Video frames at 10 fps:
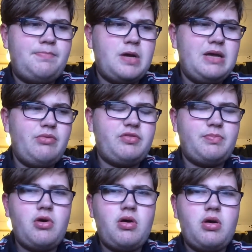but it was
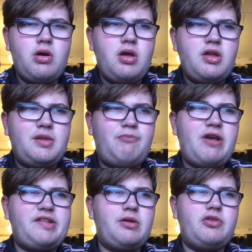more
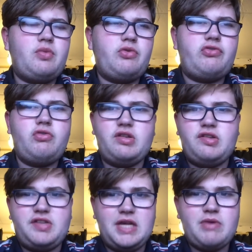depressing because we were struggling
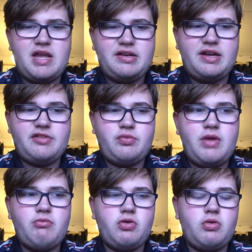to see where the next
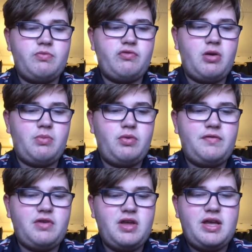win will come from.
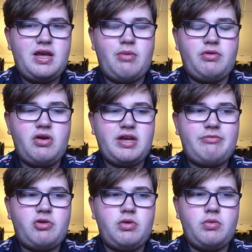We've and we've got
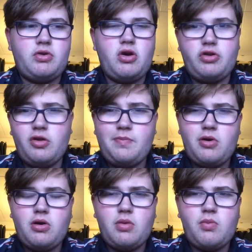games coming up. We've got
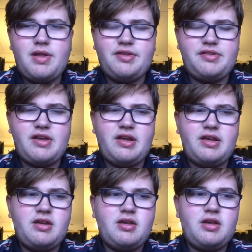Newport on Wednesday
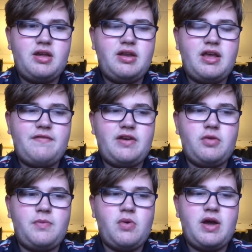in the FA
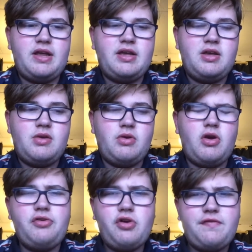Cup away. We've
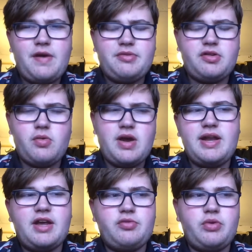got Northampton away
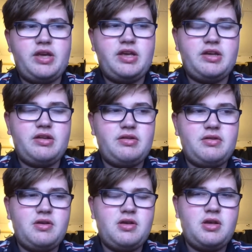next week, and
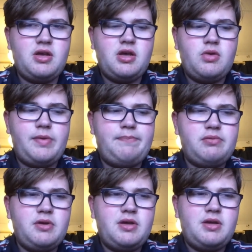we
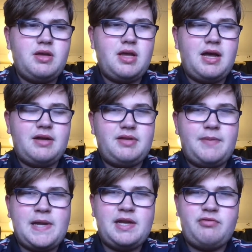and
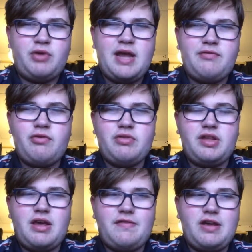depending if we get through
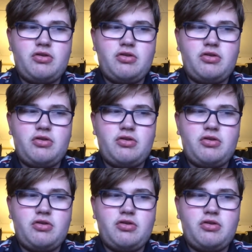the FA